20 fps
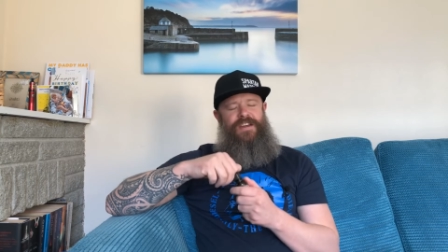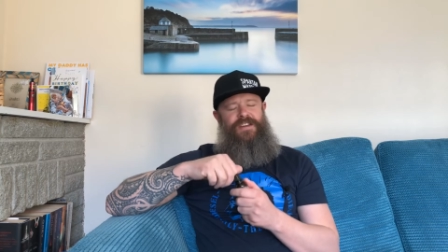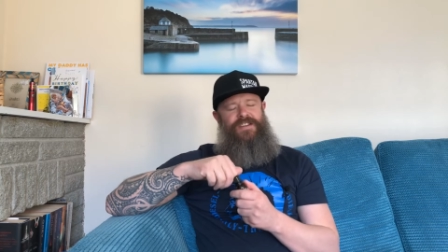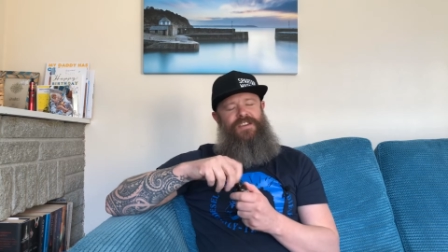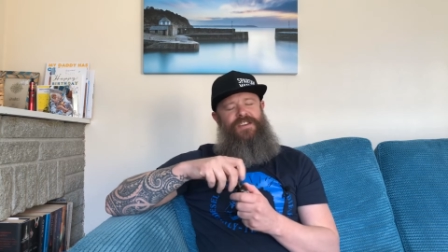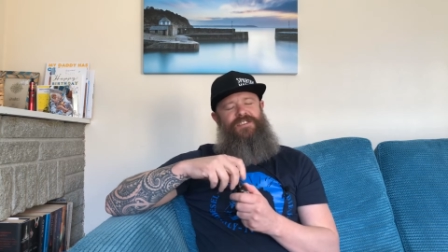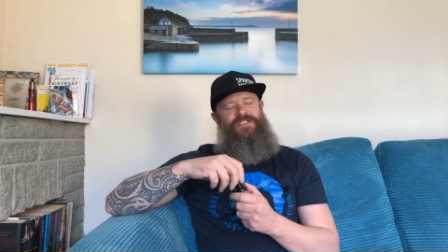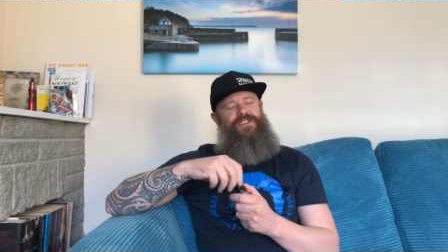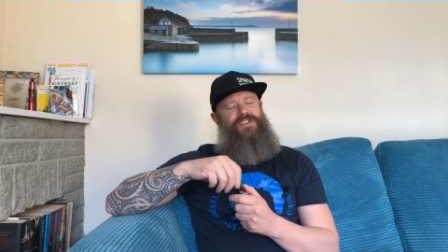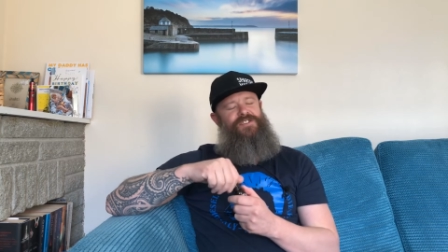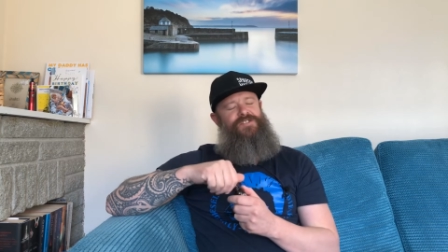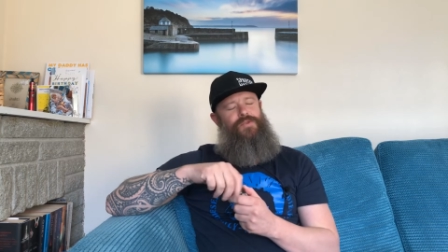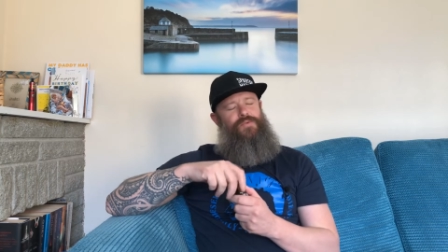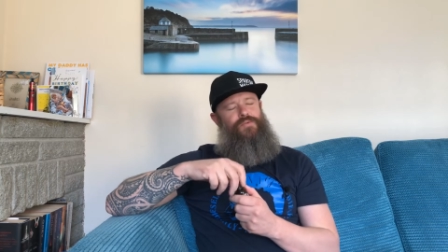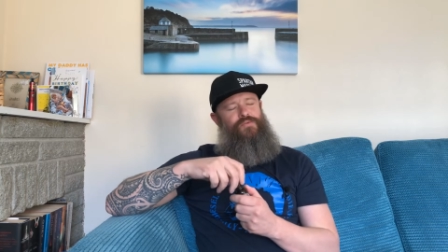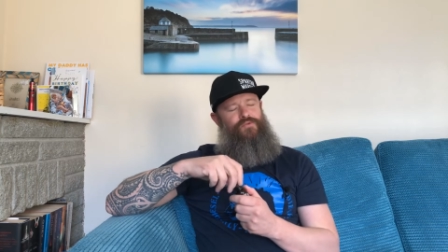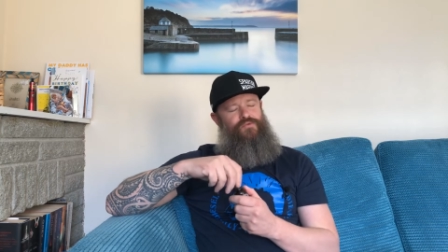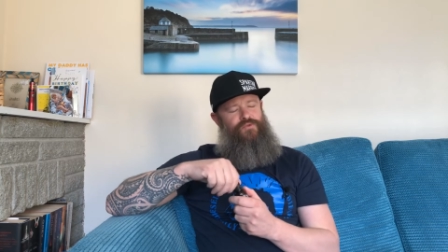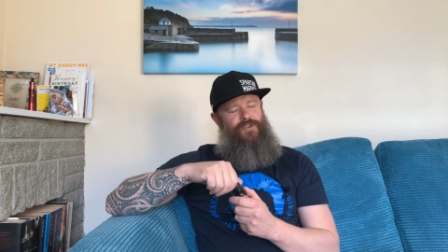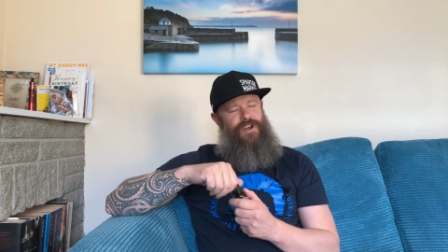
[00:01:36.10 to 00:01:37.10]
this is a
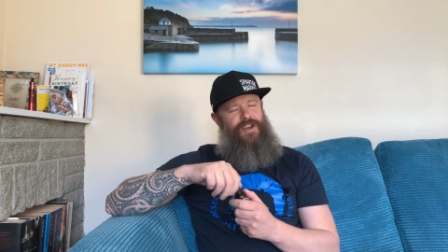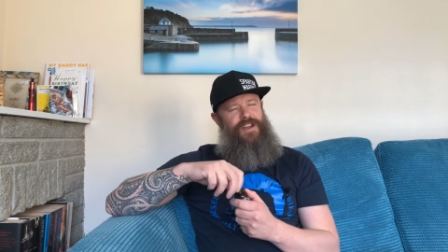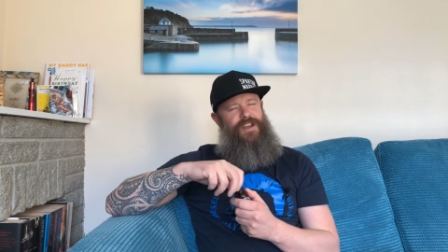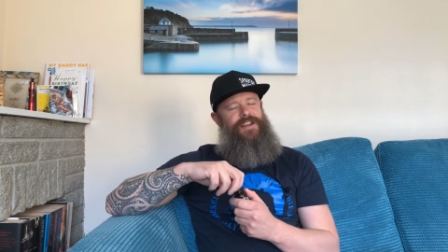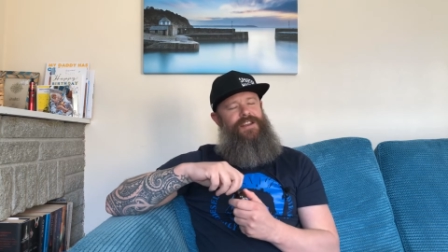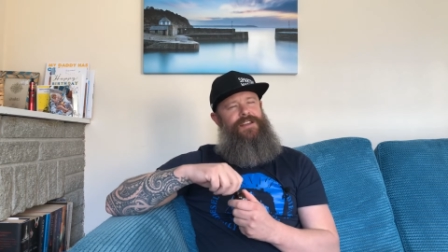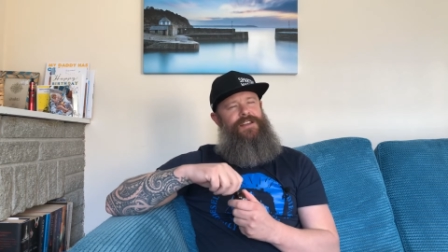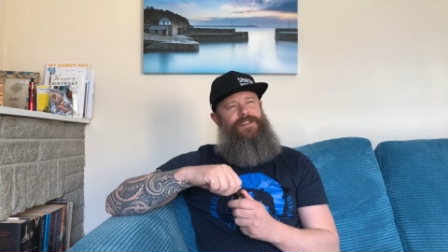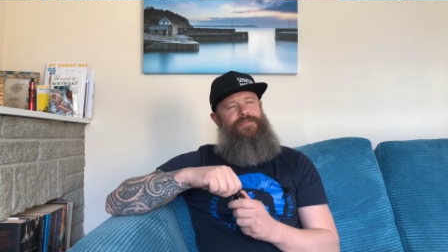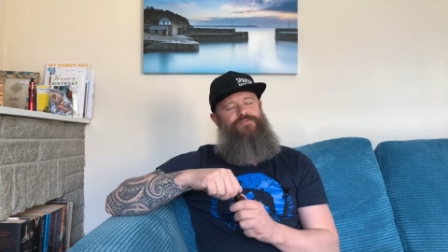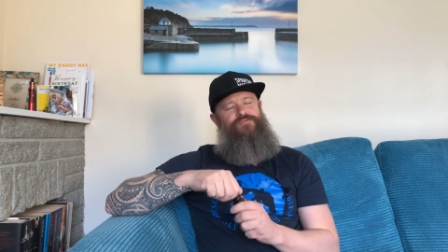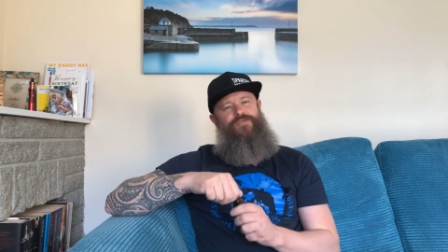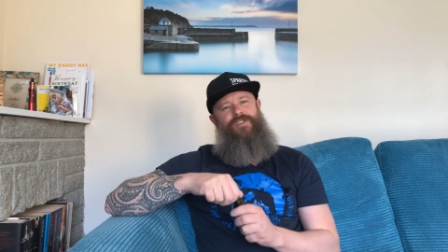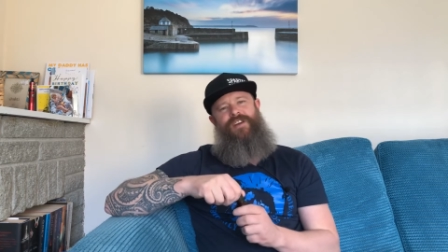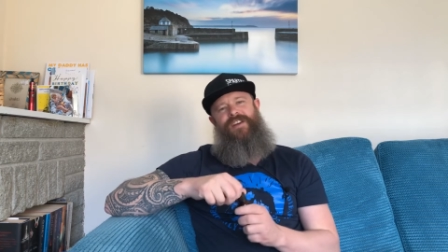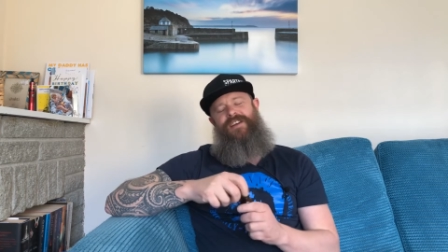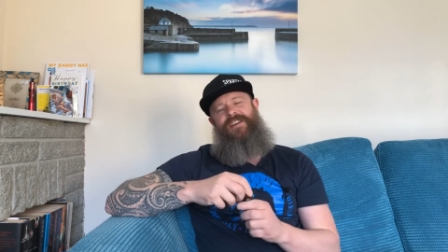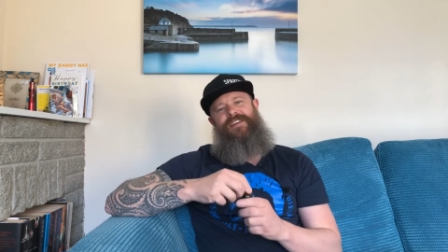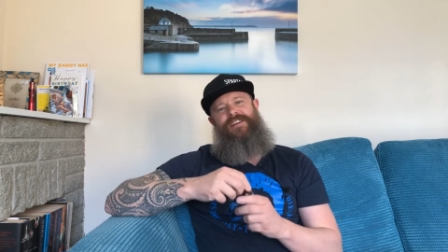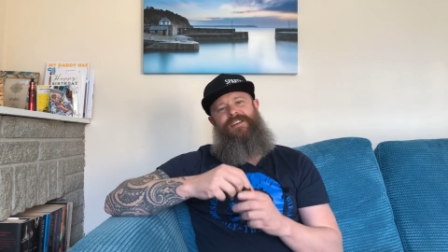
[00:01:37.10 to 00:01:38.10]
really,
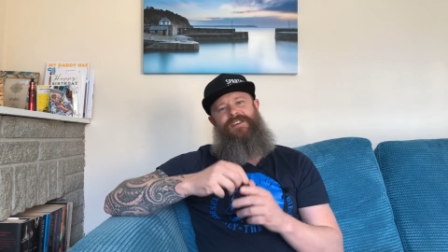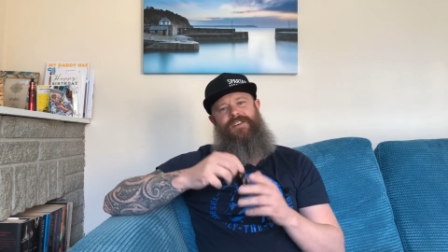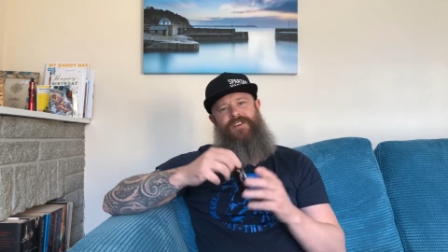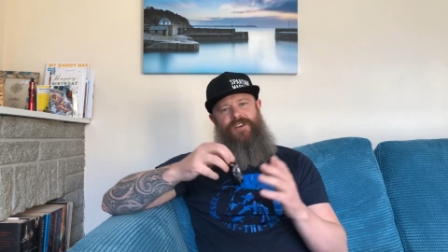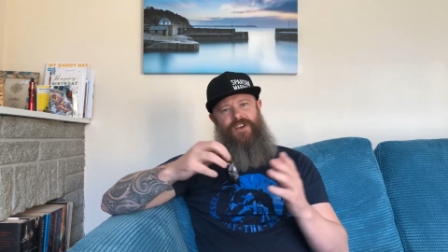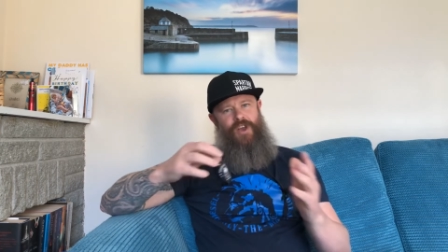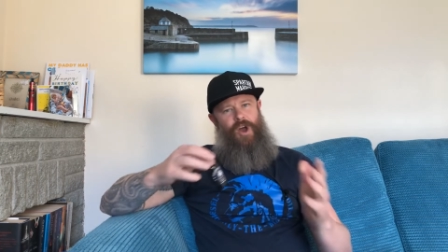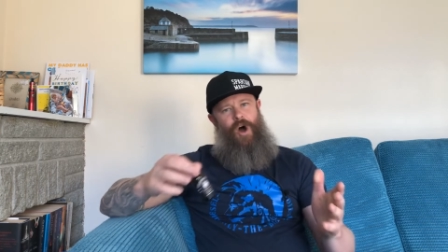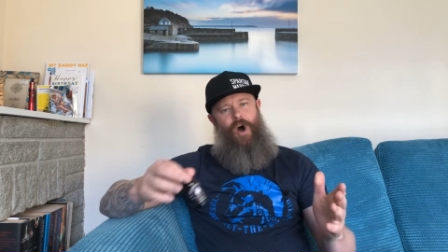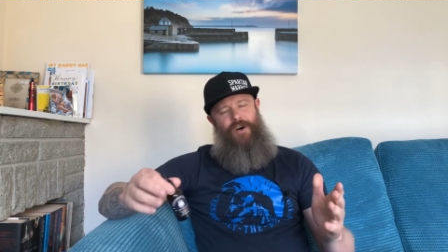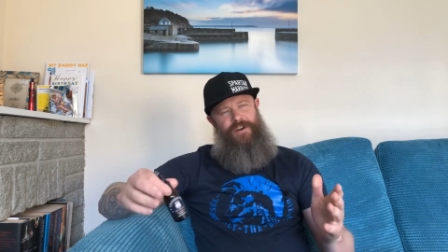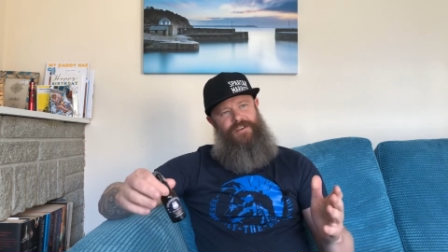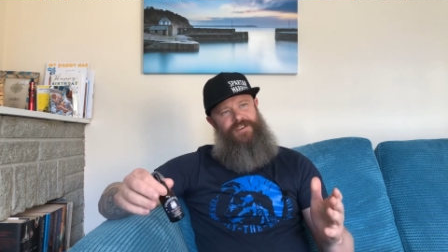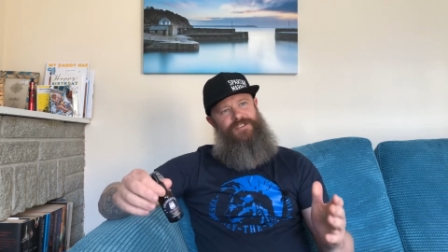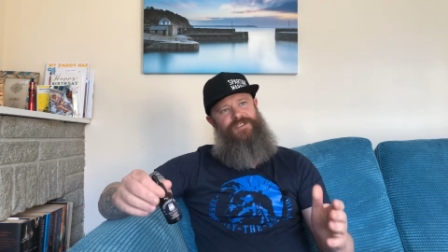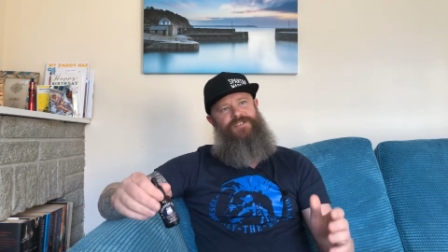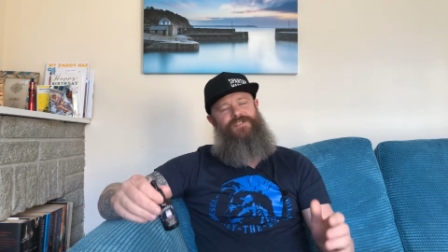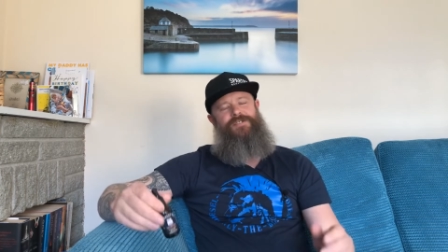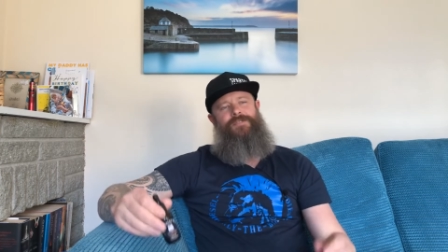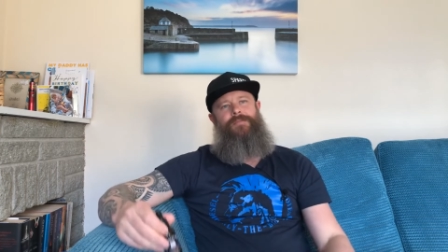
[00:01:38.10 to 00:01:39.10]
really
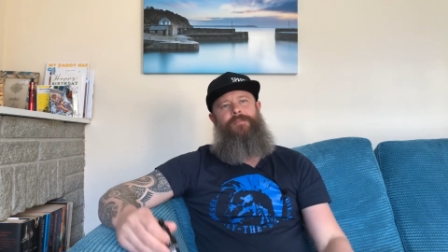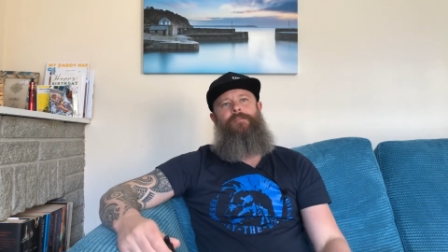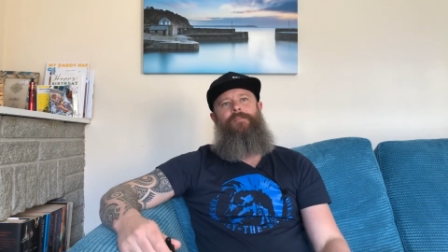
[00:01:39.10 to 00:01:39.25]
nice